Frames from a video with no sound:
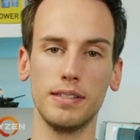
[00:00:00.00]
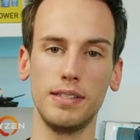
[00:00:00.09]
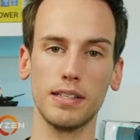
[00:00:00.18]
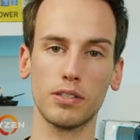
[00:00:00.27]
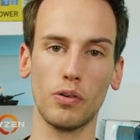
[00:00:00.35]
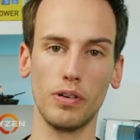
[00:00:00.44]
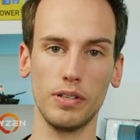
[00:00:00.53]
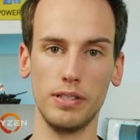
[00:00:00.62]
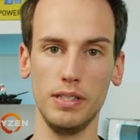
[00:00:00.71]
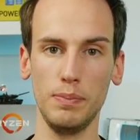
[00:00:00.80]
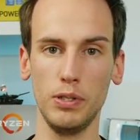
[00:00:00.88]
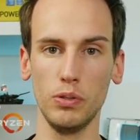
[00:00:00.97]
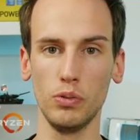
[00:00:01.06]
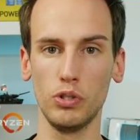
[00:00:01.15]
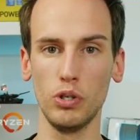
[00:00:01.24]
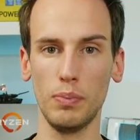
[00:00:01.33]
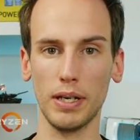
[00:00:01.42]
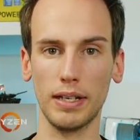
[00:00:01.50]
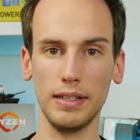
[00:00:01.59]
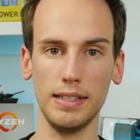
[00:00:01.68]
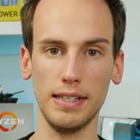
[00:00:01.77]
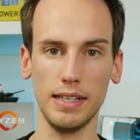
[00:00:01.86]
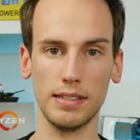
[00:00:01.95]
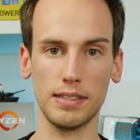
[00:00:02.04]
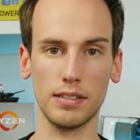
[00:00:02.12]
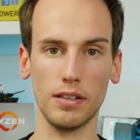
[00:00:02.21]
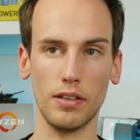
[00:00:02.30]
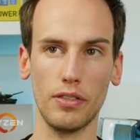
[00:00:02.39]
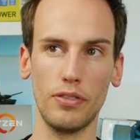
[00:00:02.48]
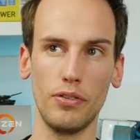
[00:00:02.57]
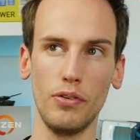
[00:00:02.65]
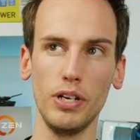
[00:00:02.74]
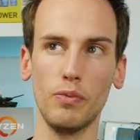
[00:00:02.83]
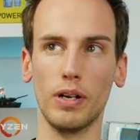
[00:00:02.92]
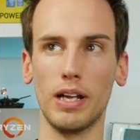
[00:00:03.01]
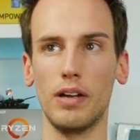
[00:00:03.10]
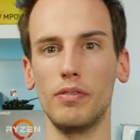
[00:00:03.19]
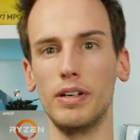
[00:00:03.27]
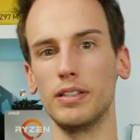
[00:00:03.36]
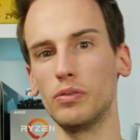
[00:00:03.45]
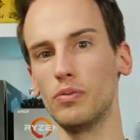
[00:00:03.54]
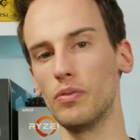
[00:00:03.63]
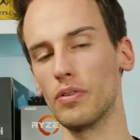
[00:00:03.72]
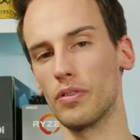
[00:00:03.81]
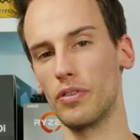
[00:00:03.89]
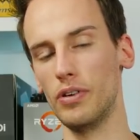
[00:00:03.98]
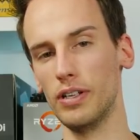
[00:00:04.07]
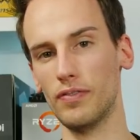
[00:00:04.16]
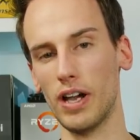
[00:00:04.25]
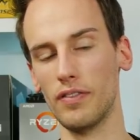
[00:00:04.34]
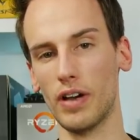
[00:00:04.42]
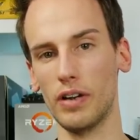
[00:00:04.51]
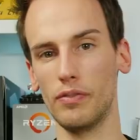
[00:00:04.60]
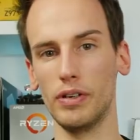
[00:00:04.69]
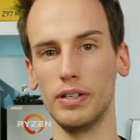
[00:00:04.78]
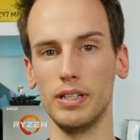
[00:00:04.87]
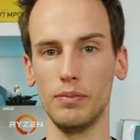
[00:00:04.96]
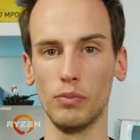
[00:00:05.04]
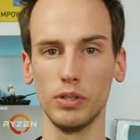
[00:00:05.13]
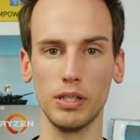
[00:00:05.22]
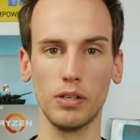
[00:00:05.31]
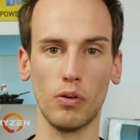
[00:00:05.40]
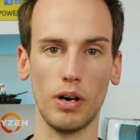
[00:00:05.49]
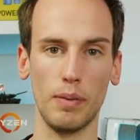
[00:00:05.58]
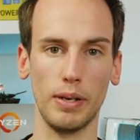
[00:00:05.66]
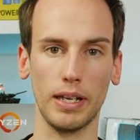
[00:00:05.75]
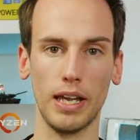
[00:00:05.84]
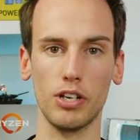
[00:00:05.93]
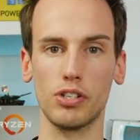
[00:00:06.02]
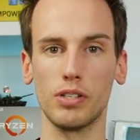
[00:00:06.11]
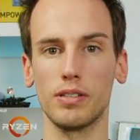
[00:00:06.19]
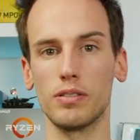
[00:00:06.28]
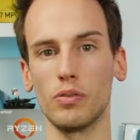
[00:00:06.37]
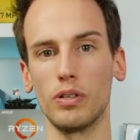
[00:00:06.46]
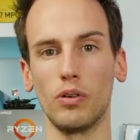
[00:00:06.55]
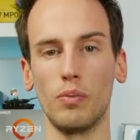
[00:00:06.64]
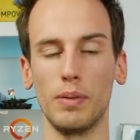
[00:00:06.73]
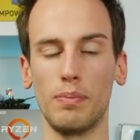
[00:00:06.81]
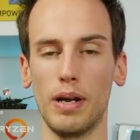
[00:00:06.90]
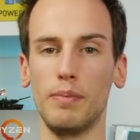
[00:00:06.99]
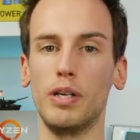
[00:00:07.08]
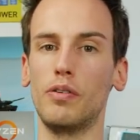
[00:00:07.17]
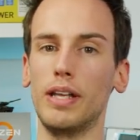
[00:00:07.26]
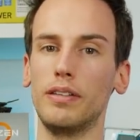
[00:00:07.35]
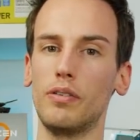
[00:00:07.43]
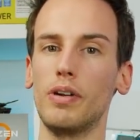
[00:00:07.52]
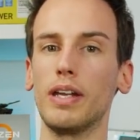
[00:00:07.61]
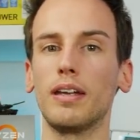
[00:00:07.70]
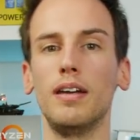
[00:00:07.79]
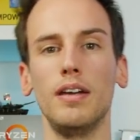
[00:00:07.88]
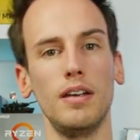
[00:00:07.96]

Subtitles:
the 6-core CPU typically hits 3100 to 3500 in multi-core applications, so Adobe Premiere rendering,